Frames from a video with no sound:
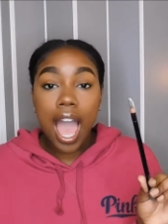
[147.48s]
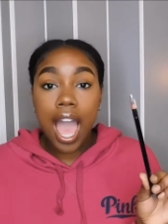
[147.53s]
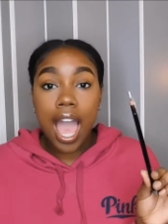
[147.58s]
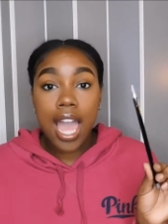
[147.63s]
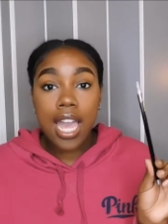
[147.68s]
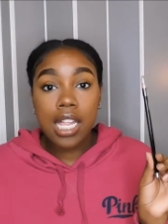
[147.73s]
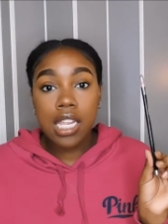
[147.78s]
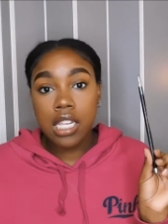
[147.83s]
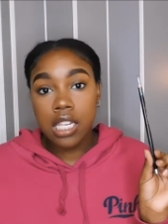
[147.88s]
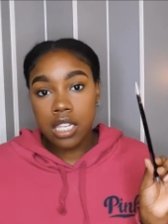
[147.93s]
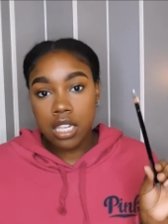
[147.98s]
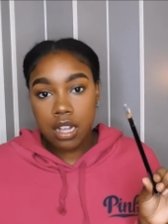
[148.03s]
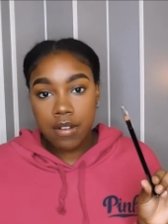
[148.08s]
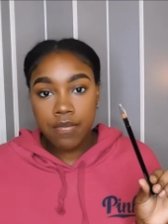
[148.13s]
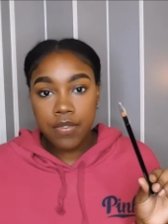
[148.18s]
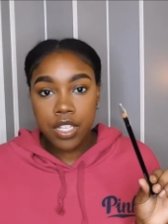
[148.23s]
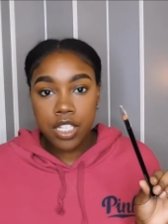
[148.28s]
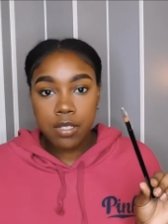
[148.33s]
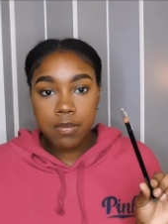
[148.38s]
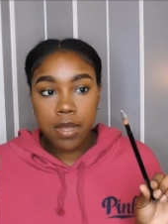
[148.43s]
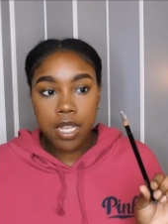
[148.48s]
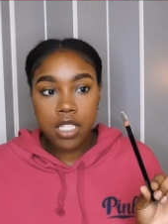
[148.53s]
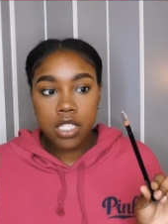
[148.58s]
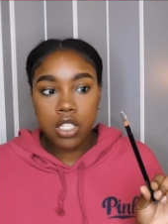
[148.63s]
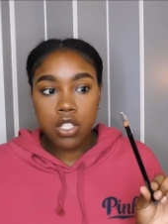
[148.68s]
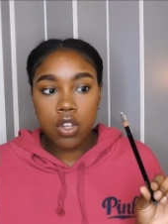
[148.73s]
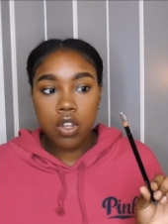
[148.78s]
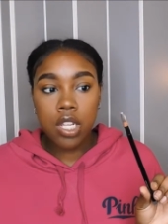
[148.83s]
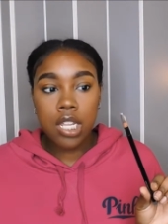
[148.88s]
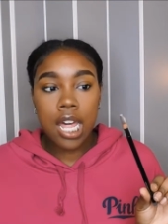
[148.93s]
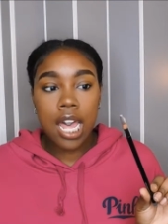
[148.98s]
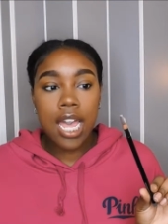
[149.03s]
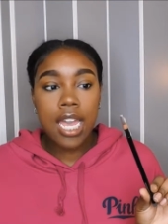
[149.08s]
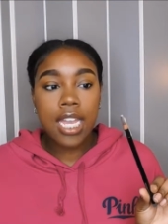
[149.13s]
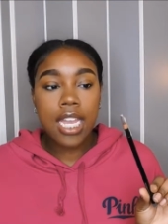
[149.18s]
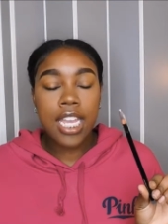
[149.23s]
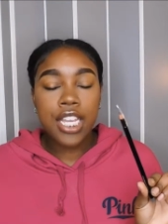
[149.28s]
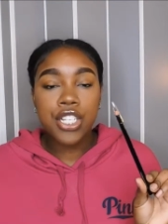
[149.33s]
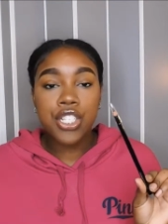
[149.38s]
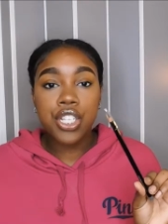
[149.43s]
I love this pencil.
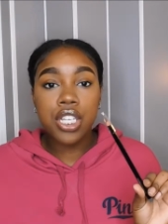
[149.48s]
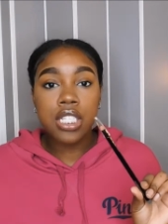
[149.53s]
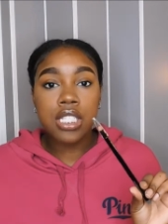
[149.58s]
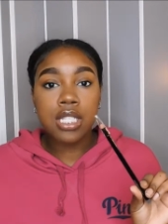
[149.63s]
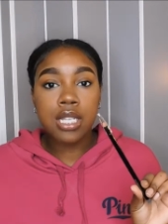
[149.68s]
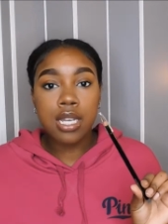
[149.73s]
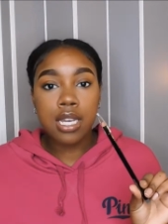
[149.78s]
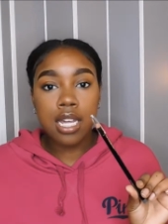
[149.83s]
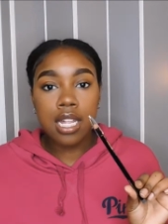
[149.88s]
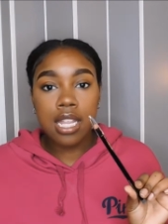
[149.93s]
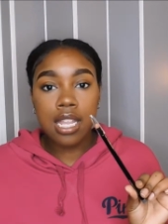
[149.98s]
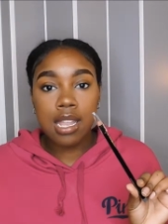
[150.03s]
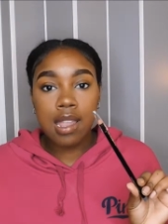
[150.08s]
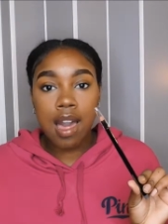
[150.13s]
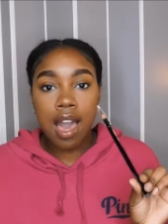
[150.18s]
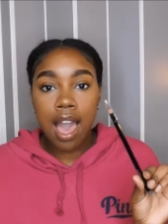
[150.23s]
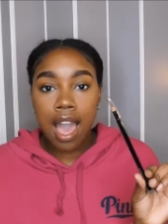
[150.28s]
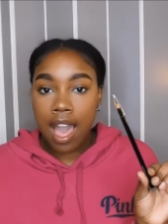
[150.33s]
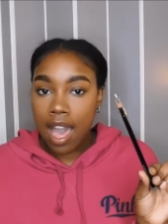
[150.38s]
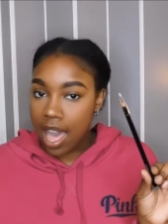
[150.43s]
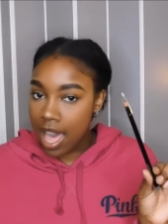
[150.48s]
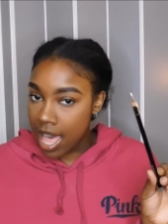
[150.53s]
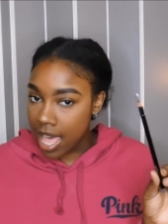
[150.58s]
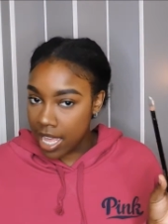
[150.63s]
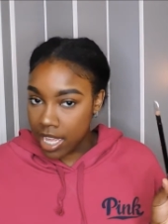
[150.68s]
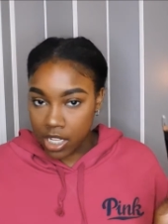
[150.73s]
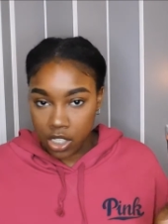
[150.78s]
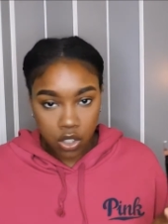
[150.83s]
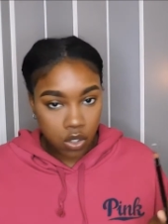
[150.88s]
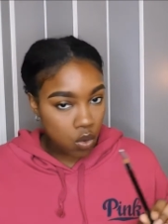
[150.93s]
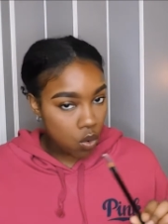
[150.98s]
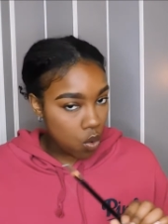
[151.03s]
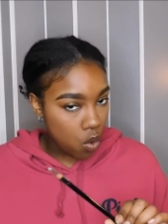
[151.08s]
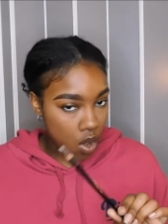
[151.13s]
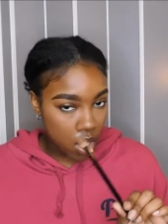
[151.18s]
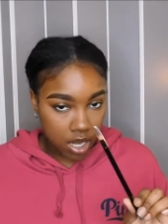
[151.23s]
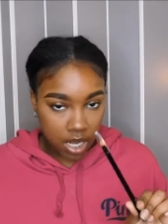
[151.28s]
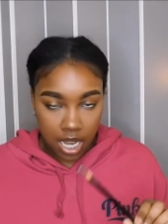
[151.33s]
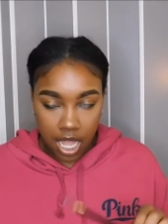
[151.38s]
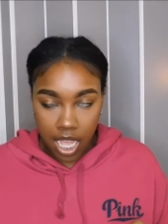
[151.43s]
Like it just glides
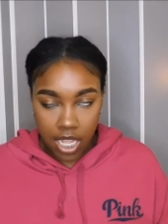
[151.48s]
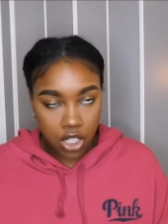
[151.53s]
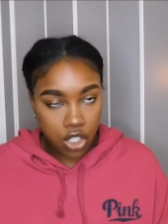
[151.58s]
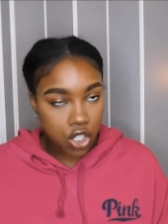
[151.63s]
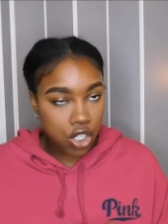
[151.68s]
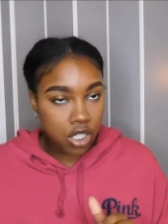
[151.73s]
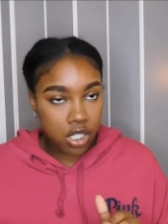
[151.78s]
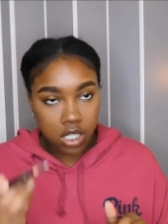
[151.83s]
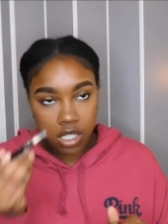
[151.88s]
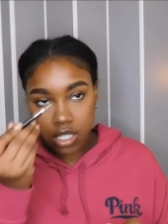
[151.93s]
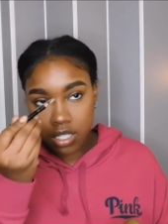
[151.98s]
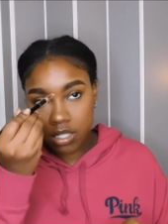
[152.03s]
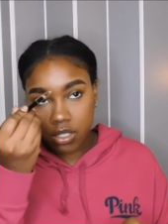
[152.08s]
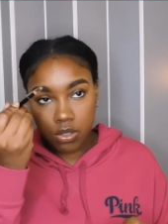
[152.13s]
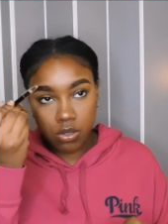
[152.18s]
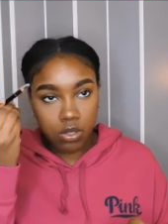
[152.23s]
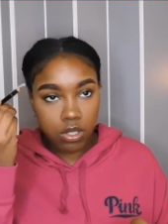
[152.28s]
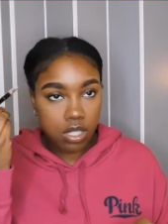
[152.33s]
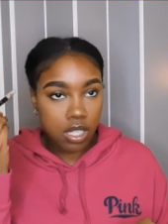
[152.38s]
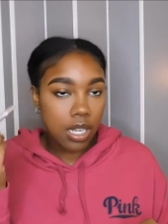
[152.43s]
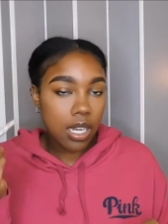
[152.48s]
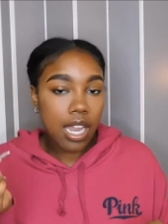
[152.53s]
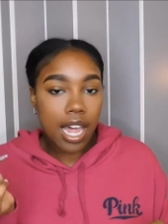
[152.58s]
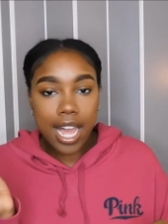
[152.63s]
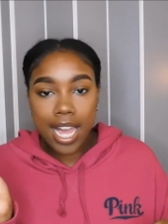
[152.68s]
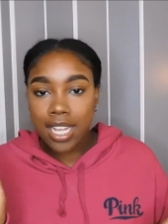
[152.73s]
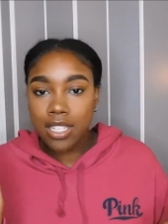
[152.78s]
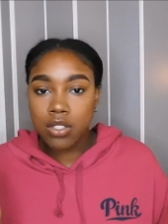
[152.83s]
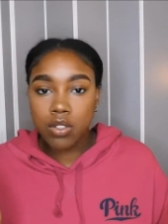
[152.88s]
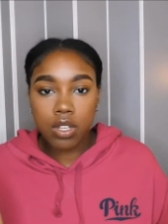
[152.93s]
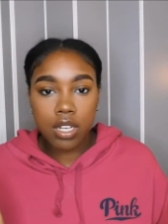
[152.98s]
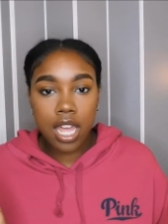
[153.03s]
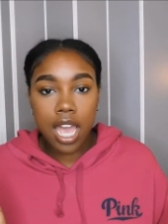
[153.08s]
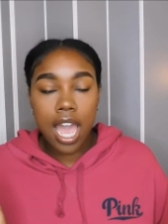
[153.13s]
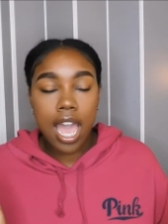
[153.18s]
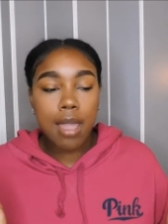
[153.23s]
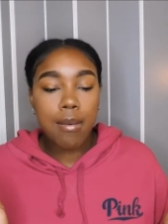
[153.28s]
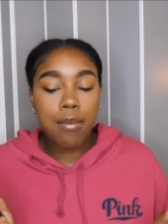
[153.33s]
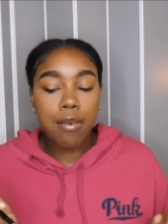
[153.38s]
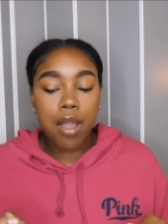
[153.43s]
on, like just just glides on the
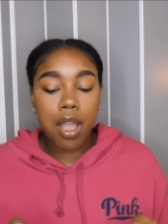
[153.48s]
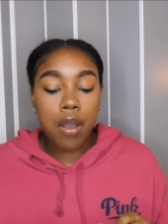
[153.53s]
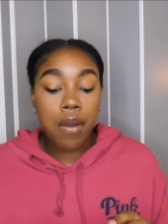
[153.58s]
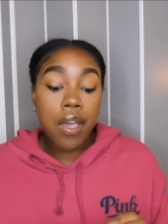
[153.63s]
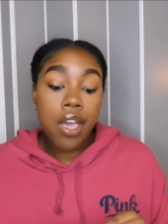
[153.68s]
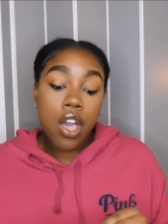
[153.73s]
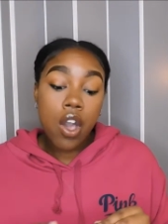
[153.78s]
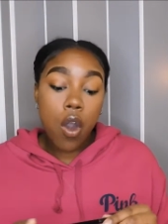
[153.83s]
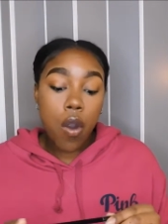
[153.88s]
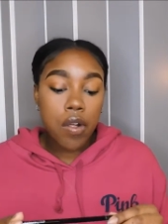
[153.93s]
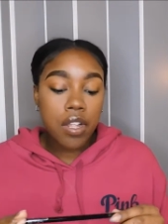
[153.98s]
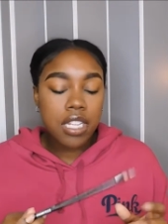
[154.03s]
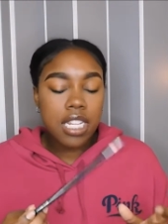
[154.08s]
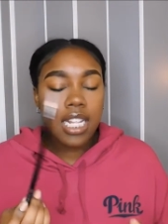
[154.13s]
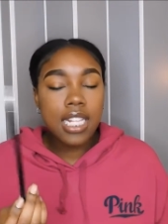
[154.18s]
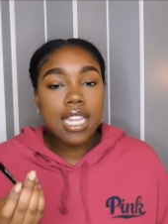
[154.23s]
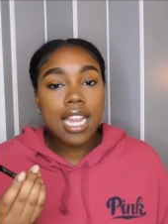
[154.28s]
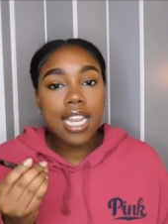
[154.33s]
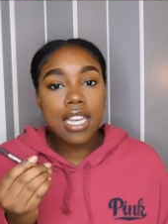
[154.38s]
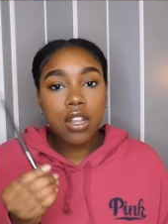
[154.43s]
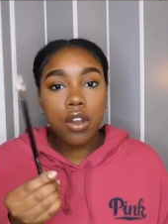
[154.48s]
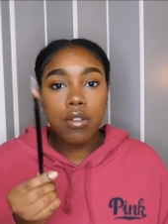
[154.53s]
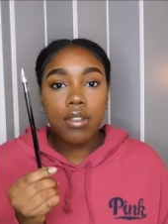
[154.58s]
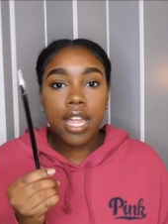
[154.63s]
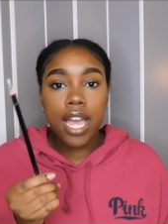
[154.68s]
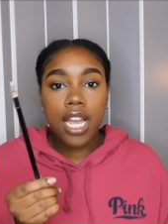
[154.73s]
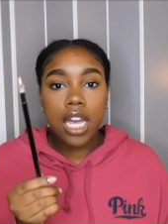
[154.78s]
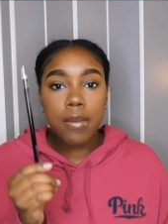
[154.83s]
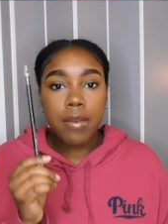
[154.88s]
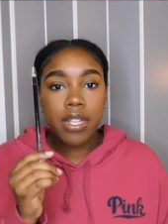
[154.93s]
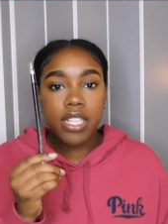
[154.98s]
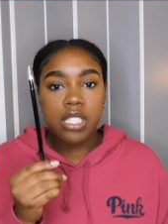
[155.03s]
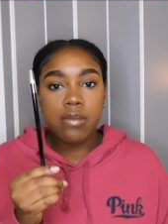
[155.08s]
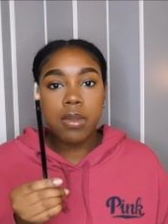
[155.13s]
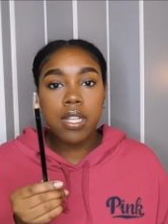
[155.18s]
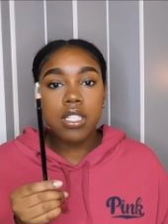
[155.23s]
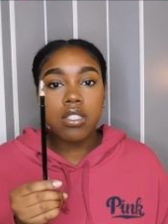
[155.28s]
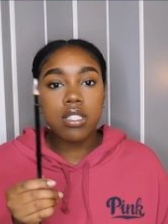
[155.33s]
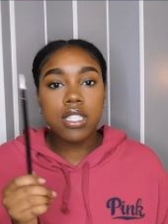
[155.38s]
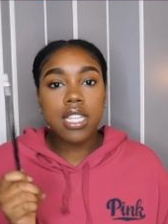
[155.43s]
eyebrow. Only thing that I don't like about this
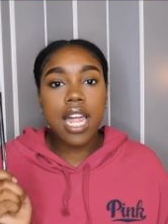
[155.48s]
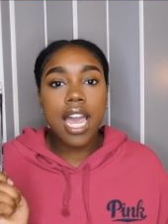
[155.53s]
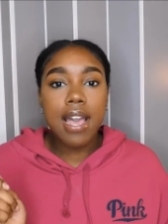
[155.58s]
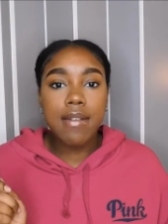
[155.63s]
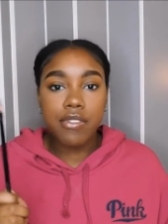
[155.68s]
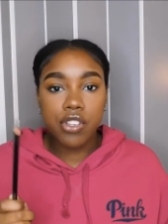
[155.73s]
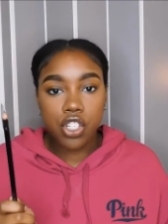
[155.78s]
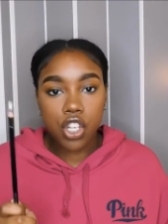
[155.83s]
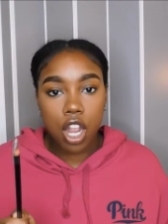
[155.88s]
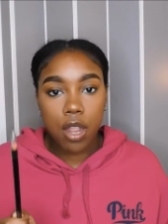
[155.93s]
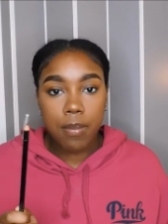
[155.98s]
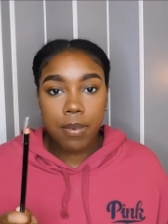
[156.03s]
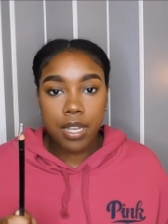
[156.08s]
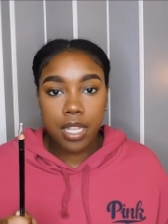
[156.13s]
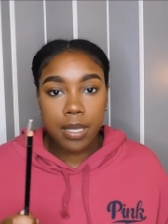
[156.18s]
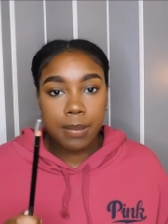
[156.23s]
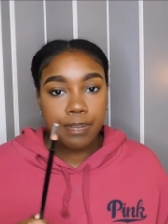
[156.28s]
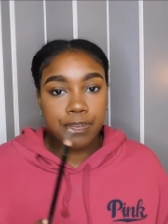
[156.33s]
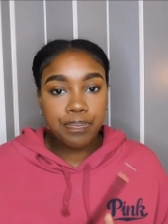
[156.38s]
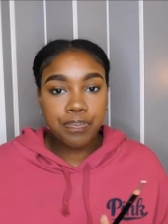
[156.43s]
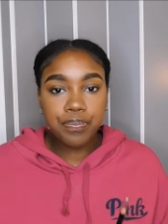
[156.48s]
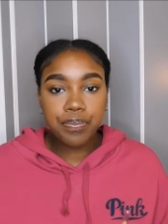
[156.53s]
pencil is that I have to sharpen it.